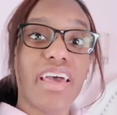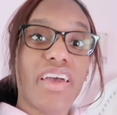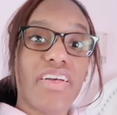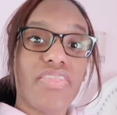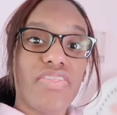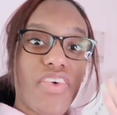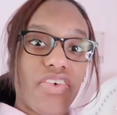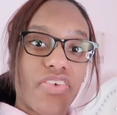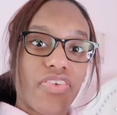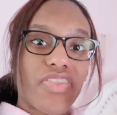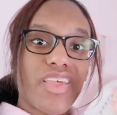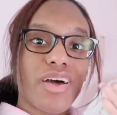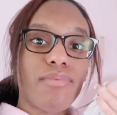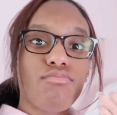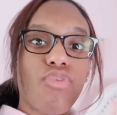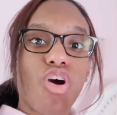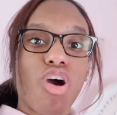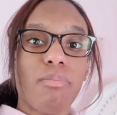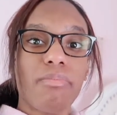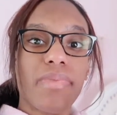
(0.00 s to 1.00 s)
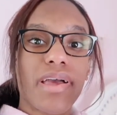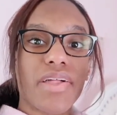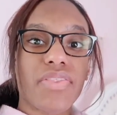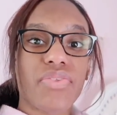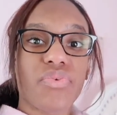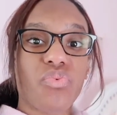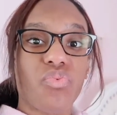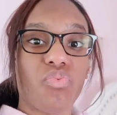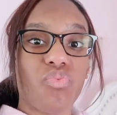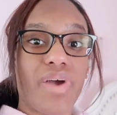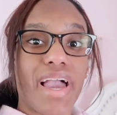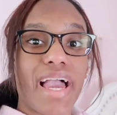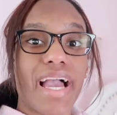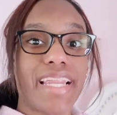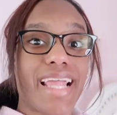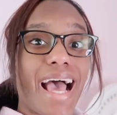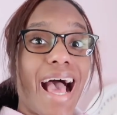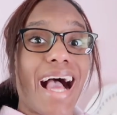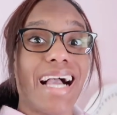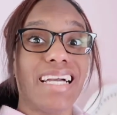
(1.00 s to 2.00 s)
This is the moment
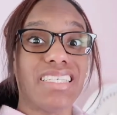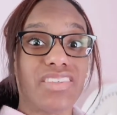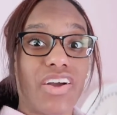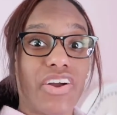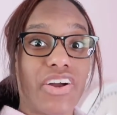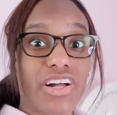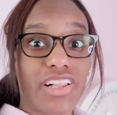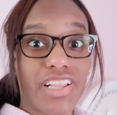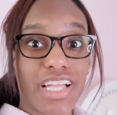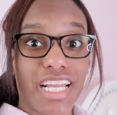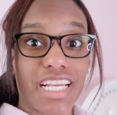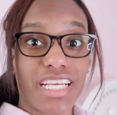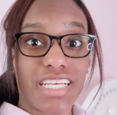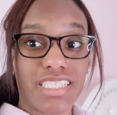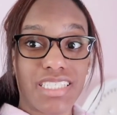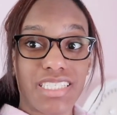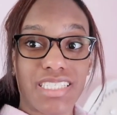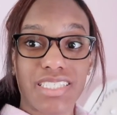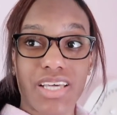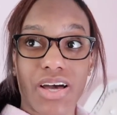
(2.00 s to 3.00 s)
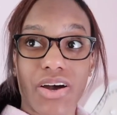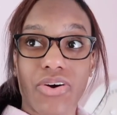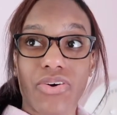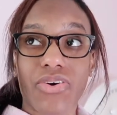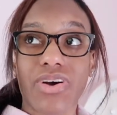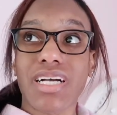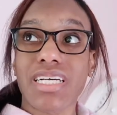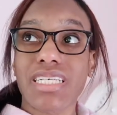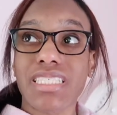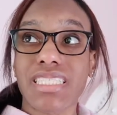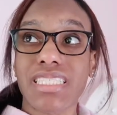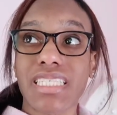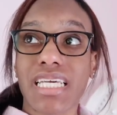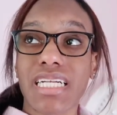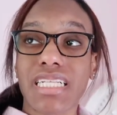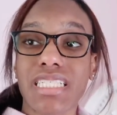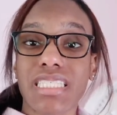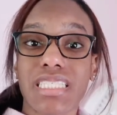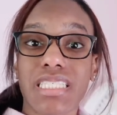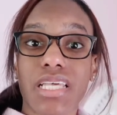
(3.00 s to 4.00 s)
when I start cleaning. So
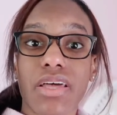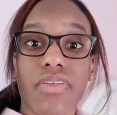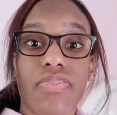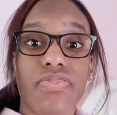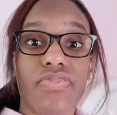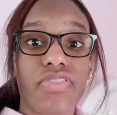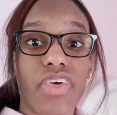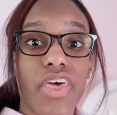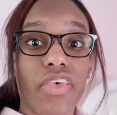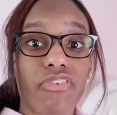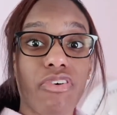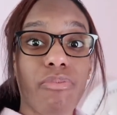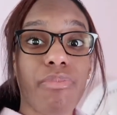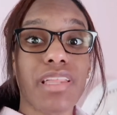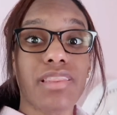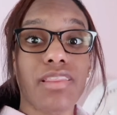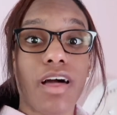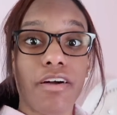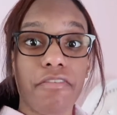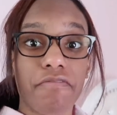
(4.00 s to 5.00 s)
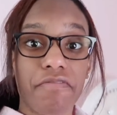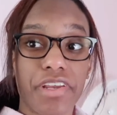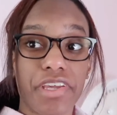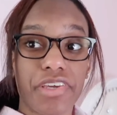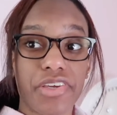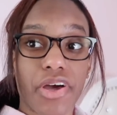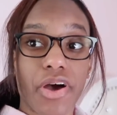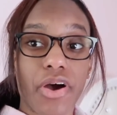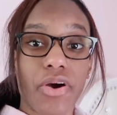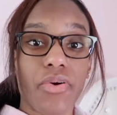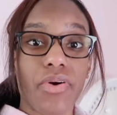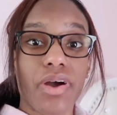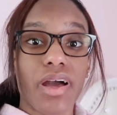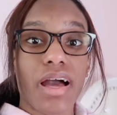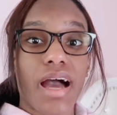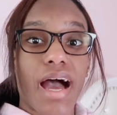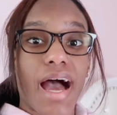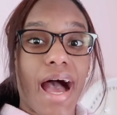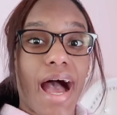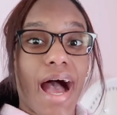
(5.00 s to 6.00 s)
since this will be a long video,
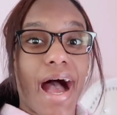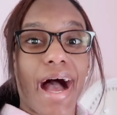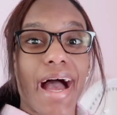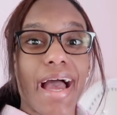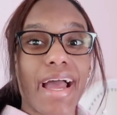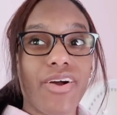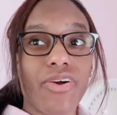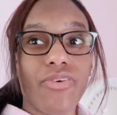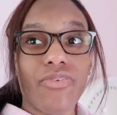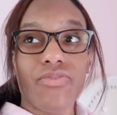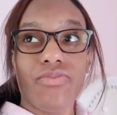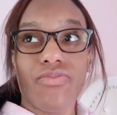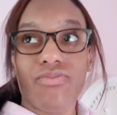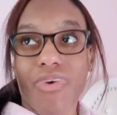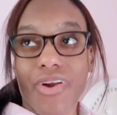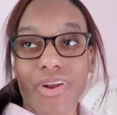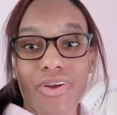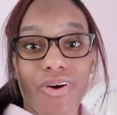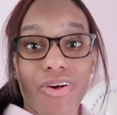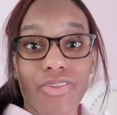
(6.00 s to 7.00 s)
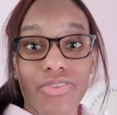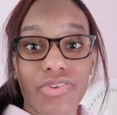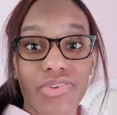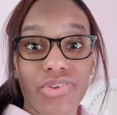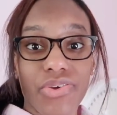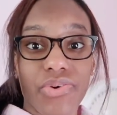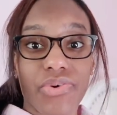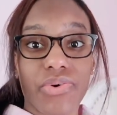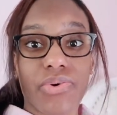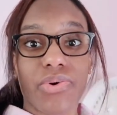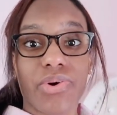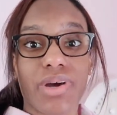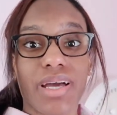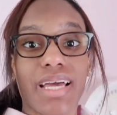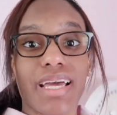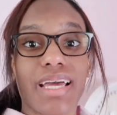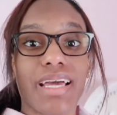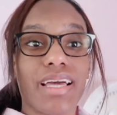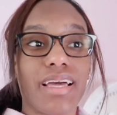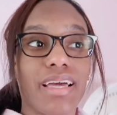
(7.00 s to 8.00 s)
I want you all to do
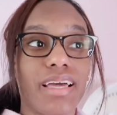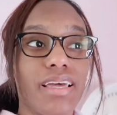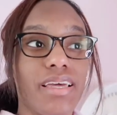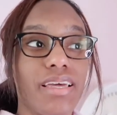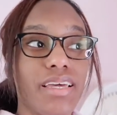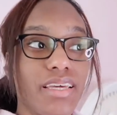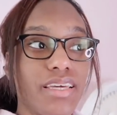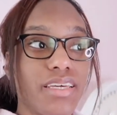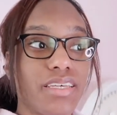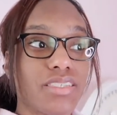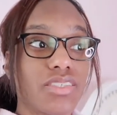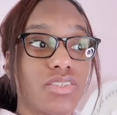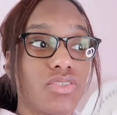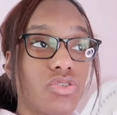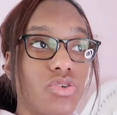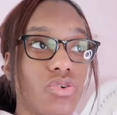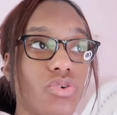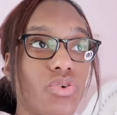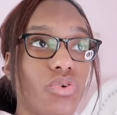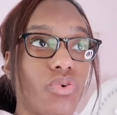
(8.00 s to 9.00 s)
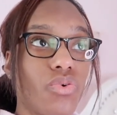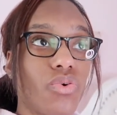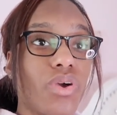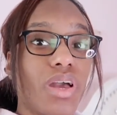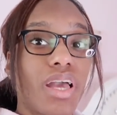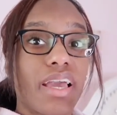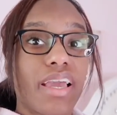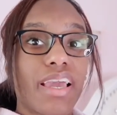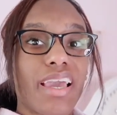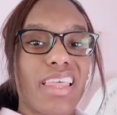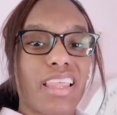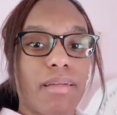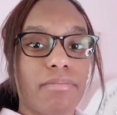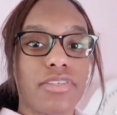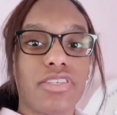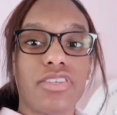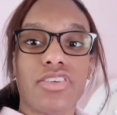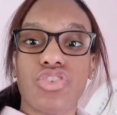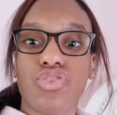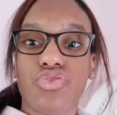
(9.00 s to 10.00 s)
is to get
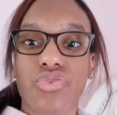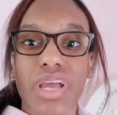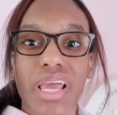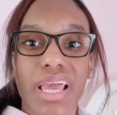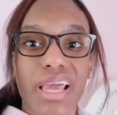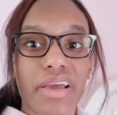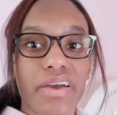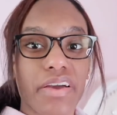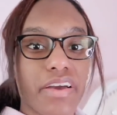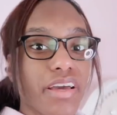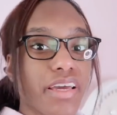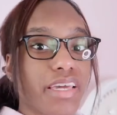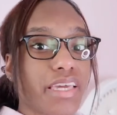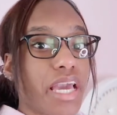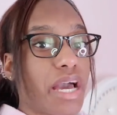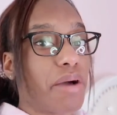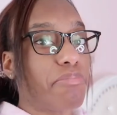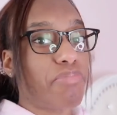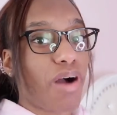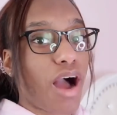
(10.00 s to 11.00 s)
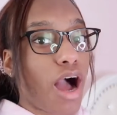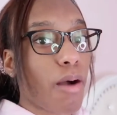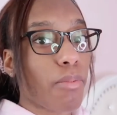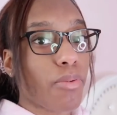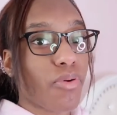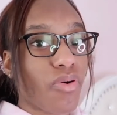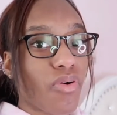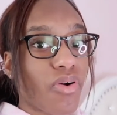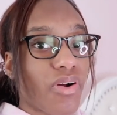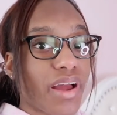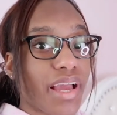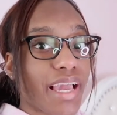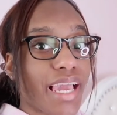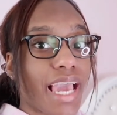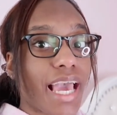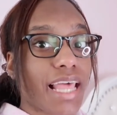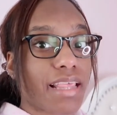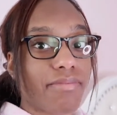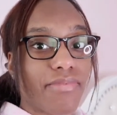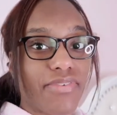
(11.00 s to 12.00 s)
something to drink, get popcorn,
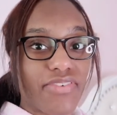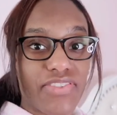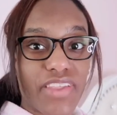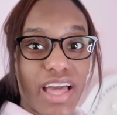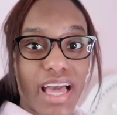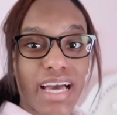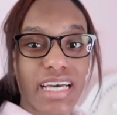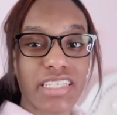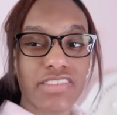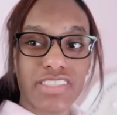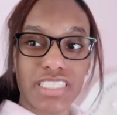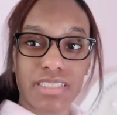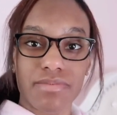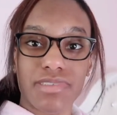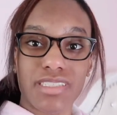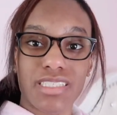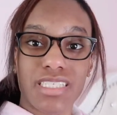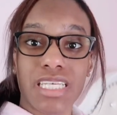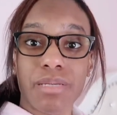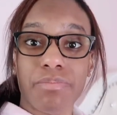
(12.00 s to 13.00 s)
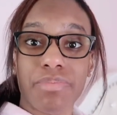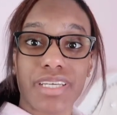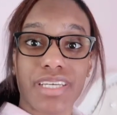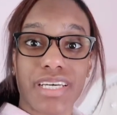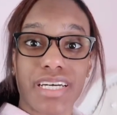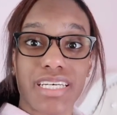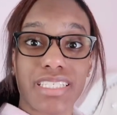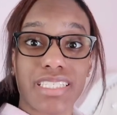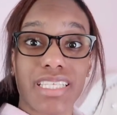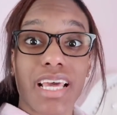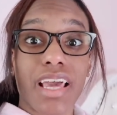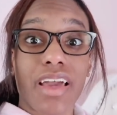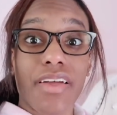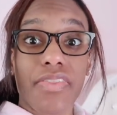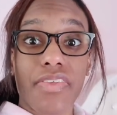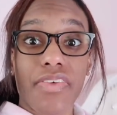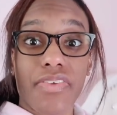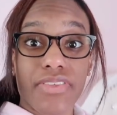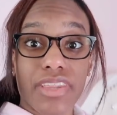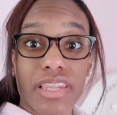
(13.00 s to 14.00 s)
get some snacks, get some tea because
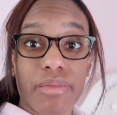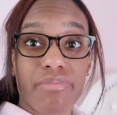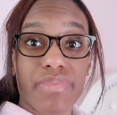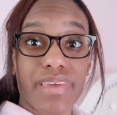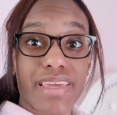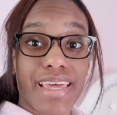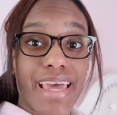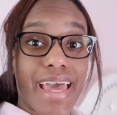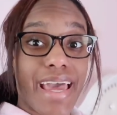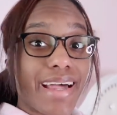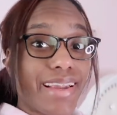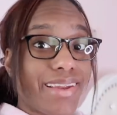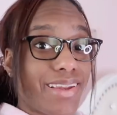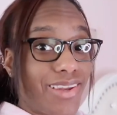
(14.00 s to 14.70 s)
this is going to be a